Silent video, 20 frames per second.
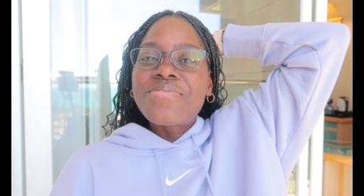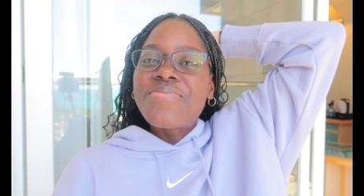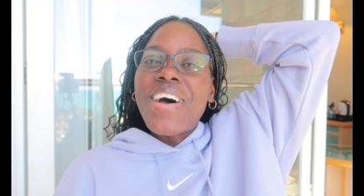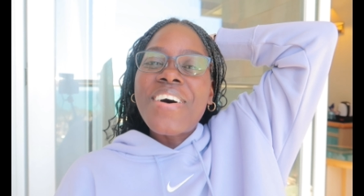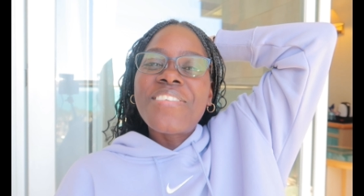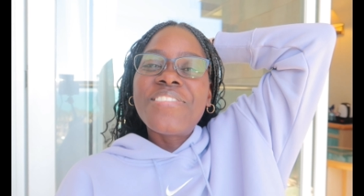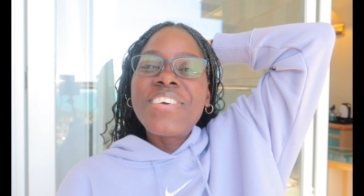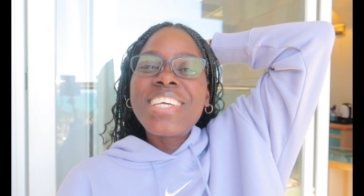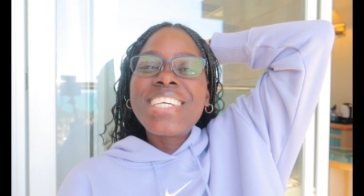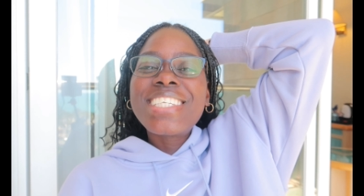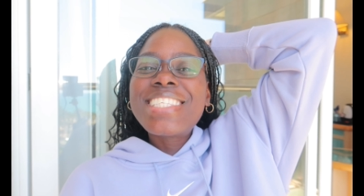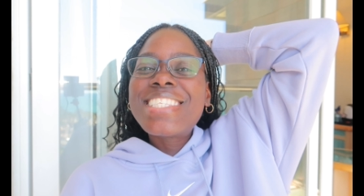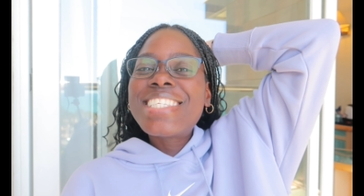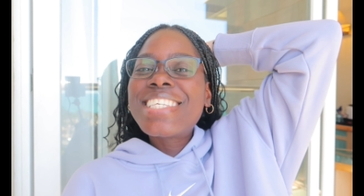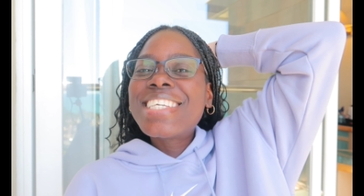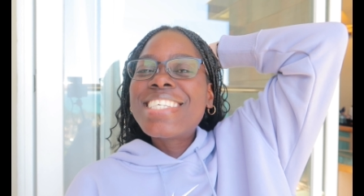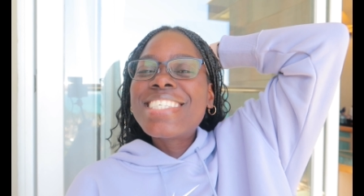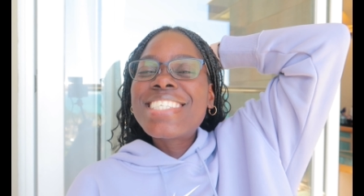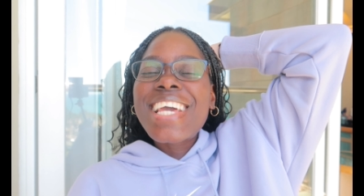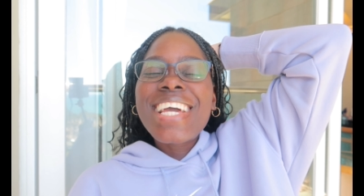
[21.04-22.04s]
popping
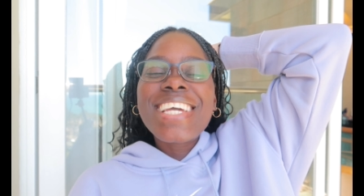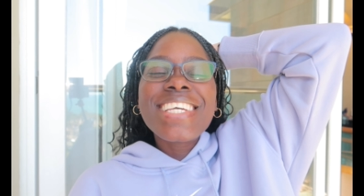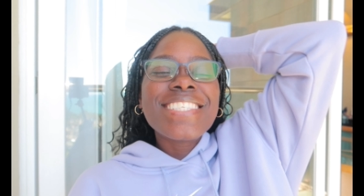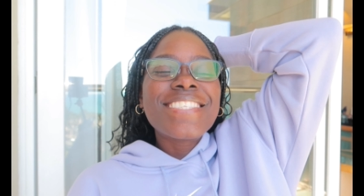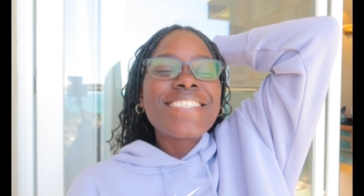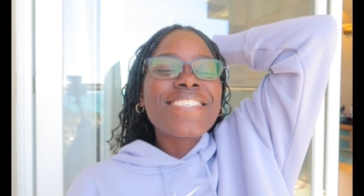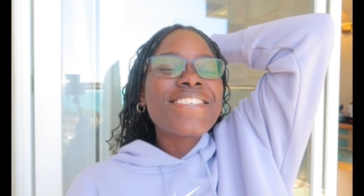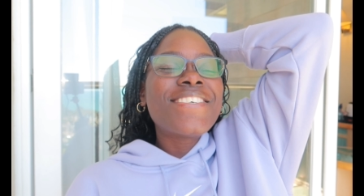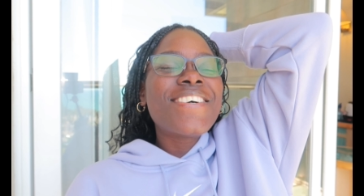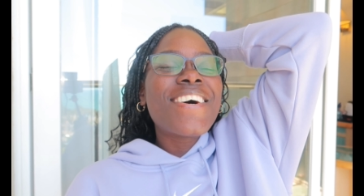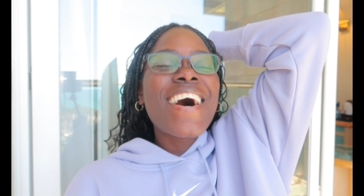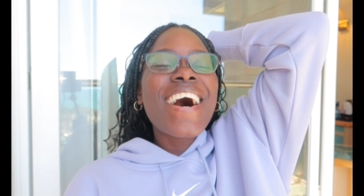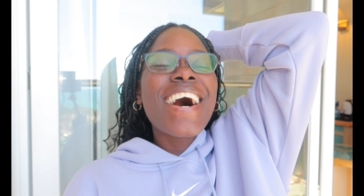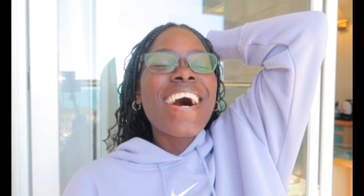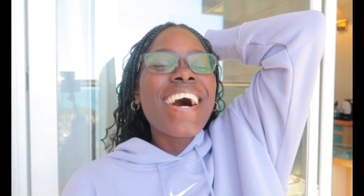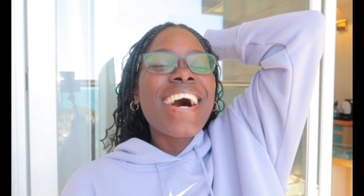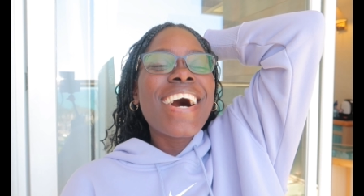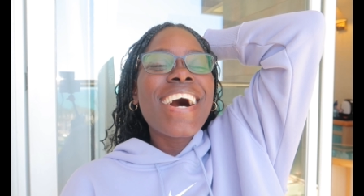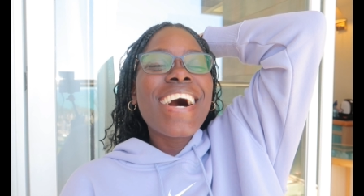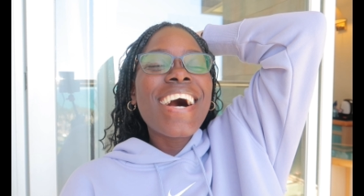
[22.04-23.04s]
TK squad
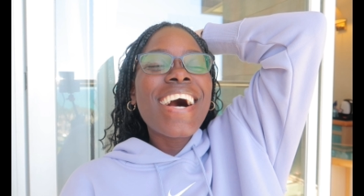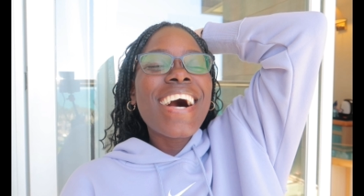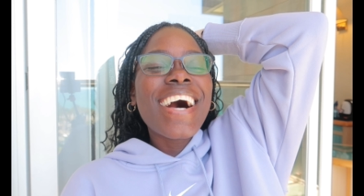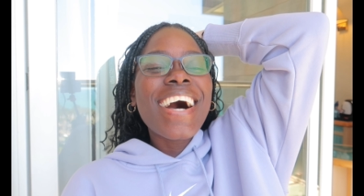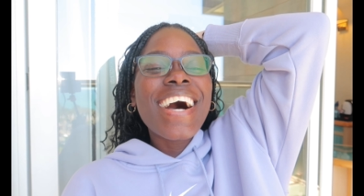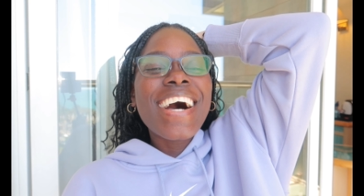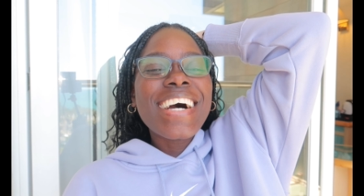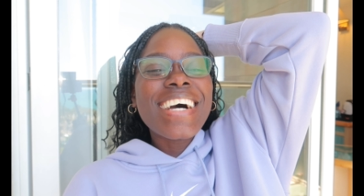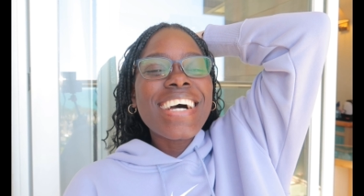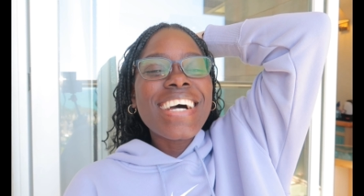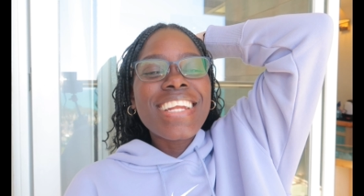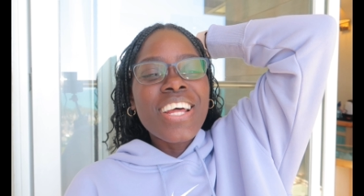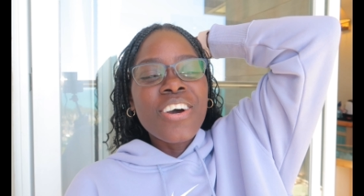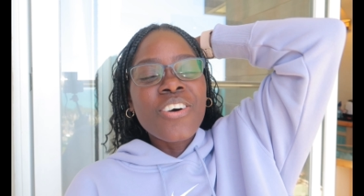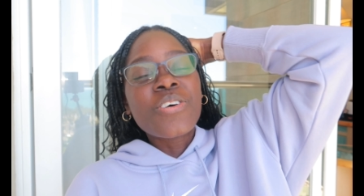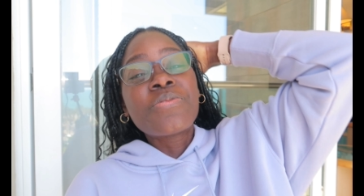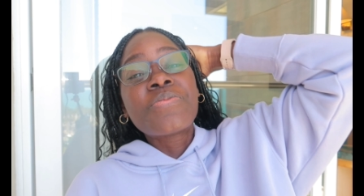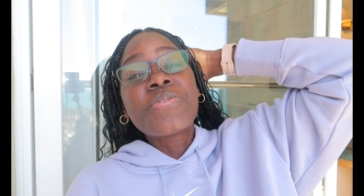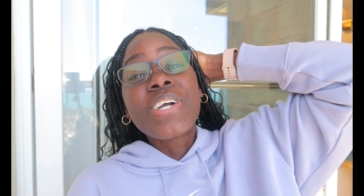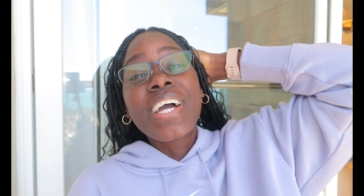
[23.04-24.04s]

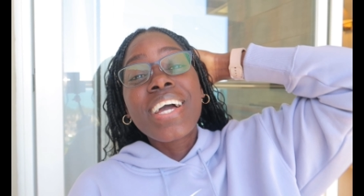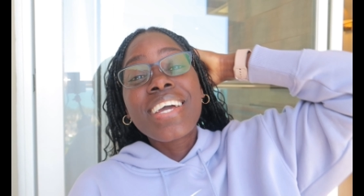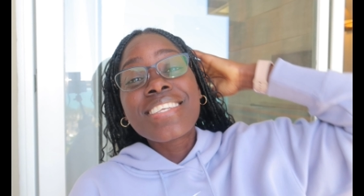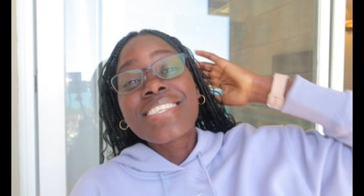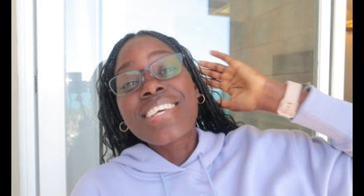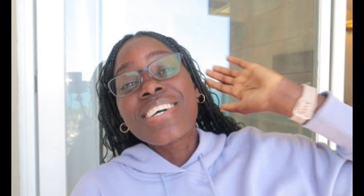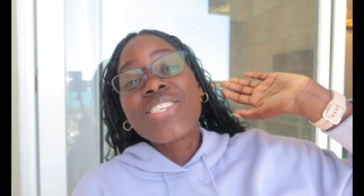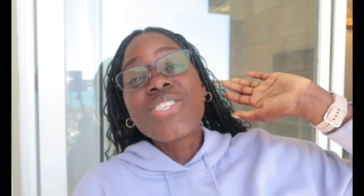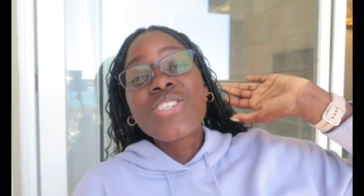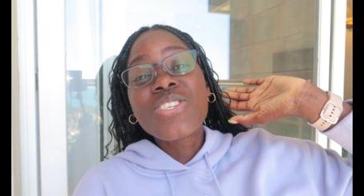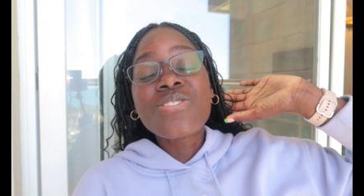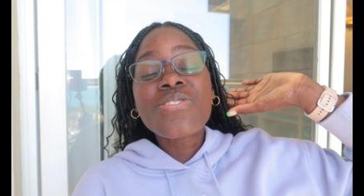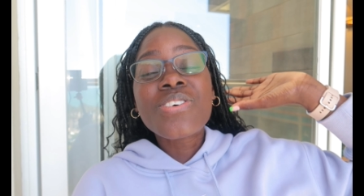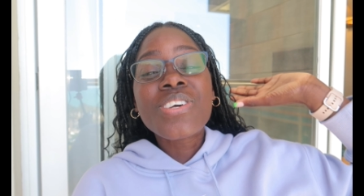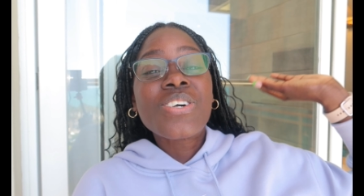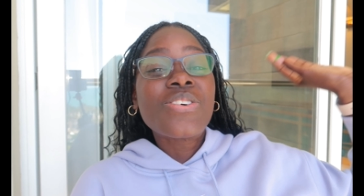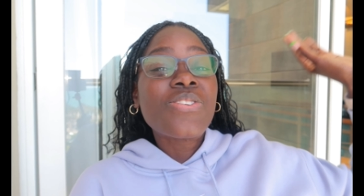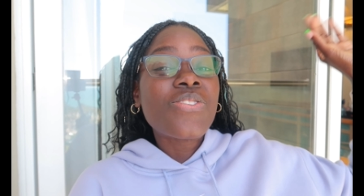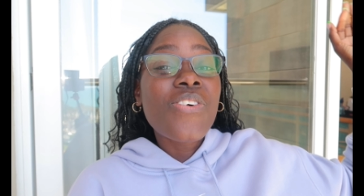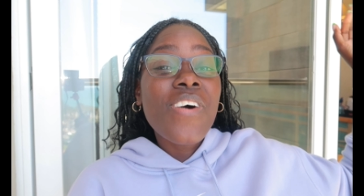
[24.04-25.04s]
I hope you guys are
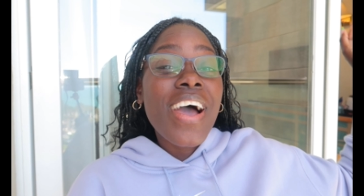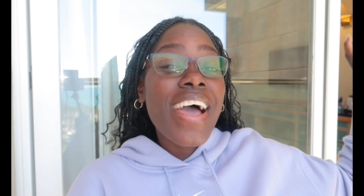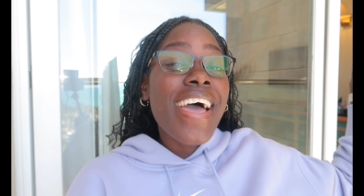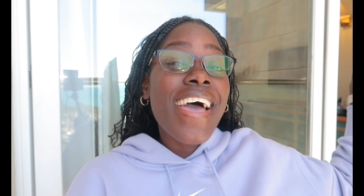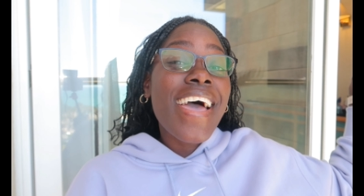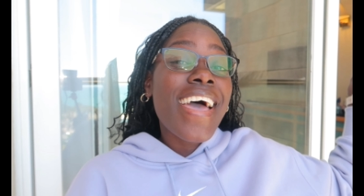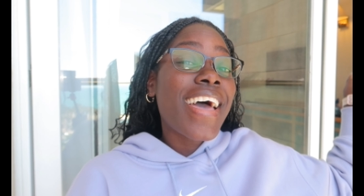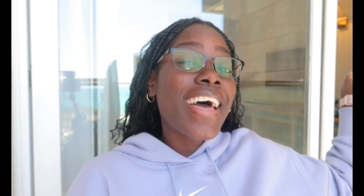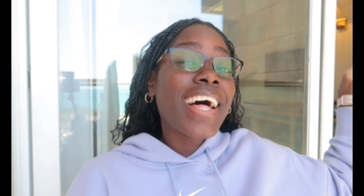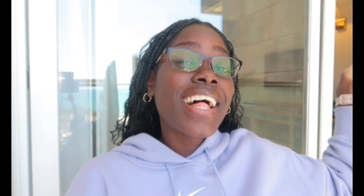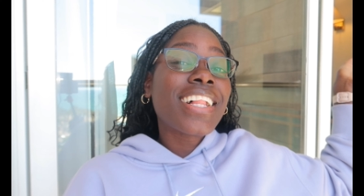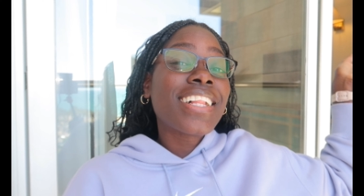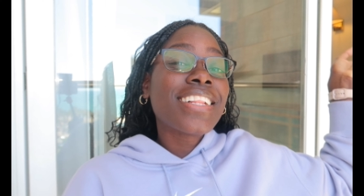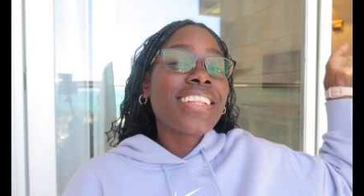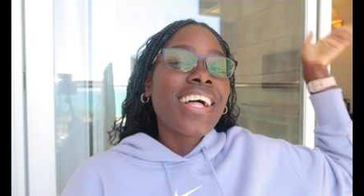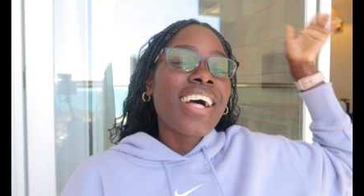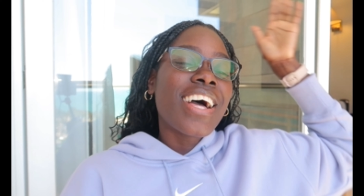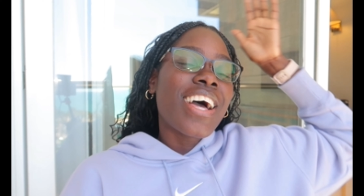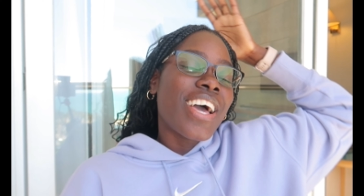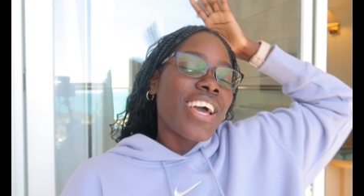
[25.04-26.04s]
doing well